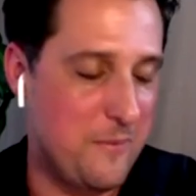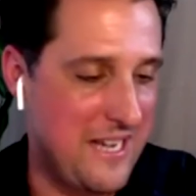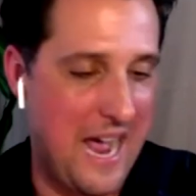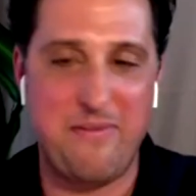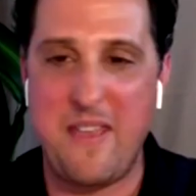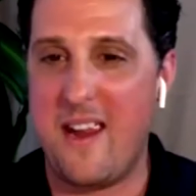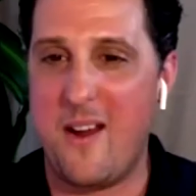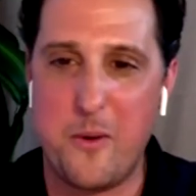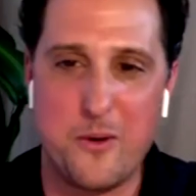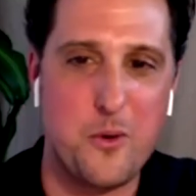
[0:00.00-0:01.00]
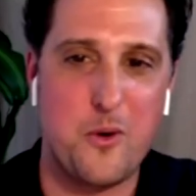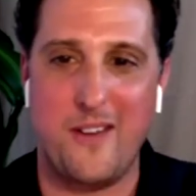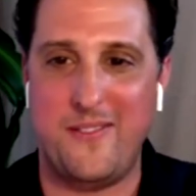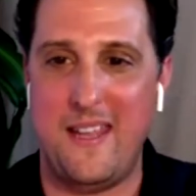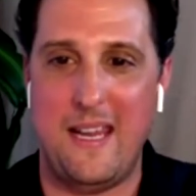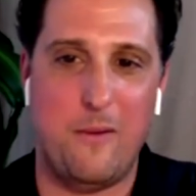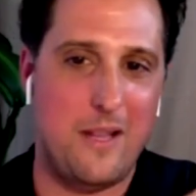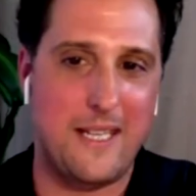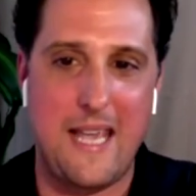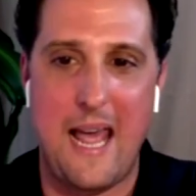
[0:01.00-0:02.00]
got there, we were doing our thing. We're
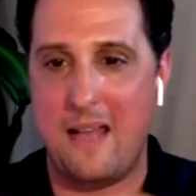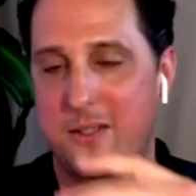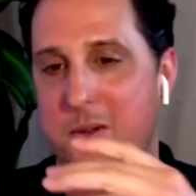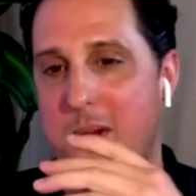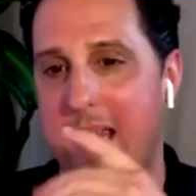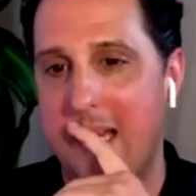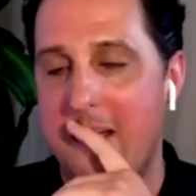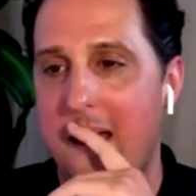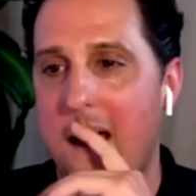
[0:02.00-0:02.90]
like, yeah, it's great.